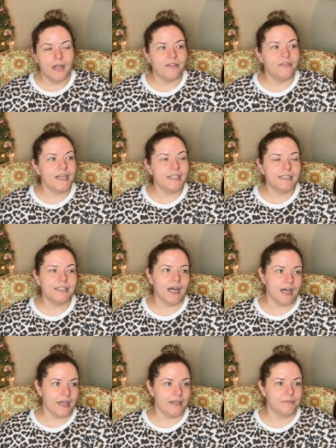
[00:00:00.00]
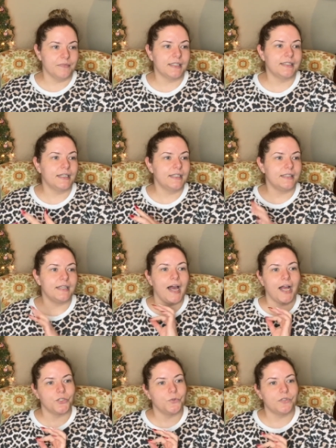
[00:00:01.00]
This time, let's get into the
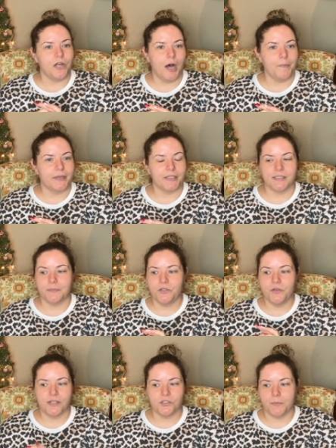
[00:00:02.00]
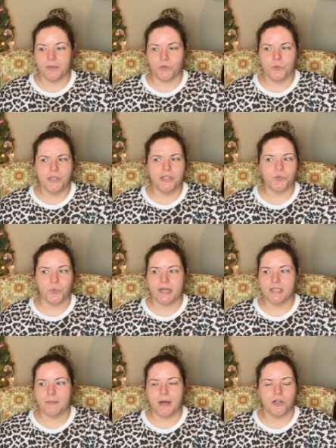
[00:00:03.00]
actual topic because some of you guys are gonna be like, we just
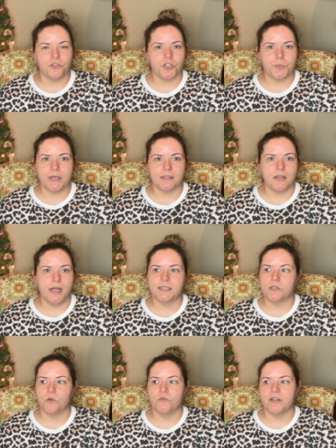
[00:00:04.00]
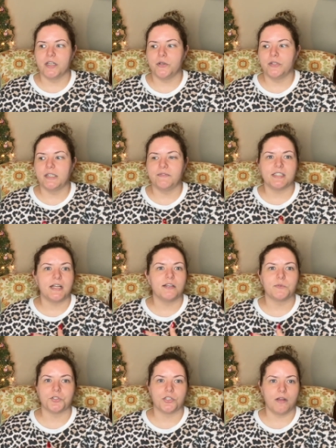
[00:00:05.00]
ranted about how Trisha Paytas lies the whole video. You didn't even tell
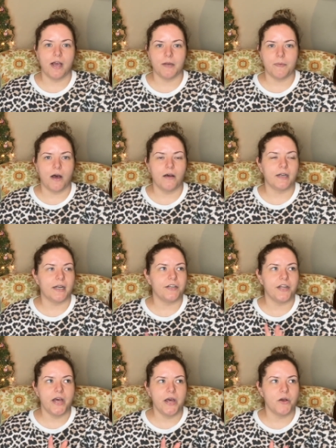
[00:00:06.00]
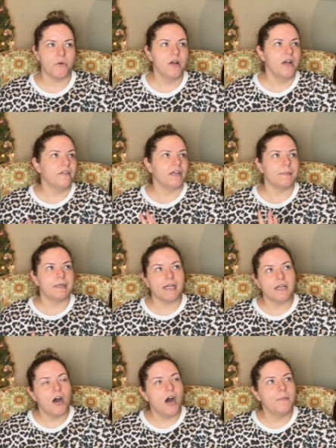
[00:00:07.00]
us what she lied about and I know that I'm gonna
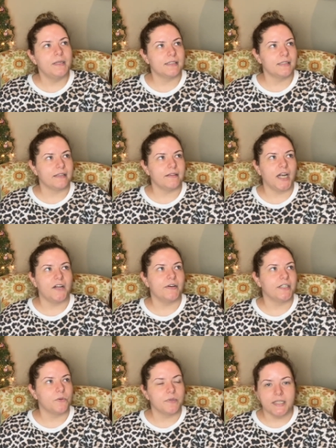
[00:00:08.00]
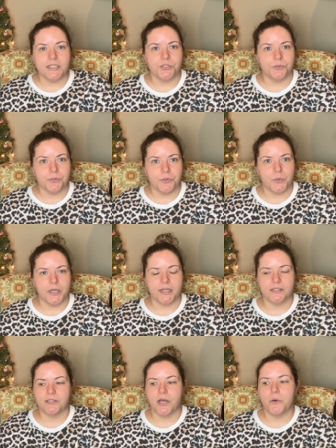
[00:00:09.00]
get comments like that if I don't get to it
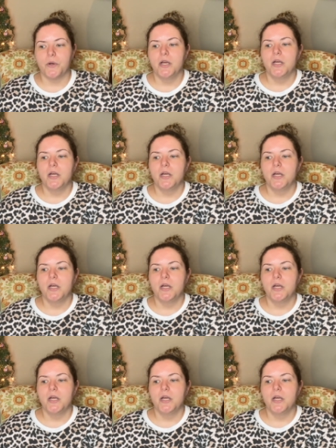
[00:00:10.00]
quick. So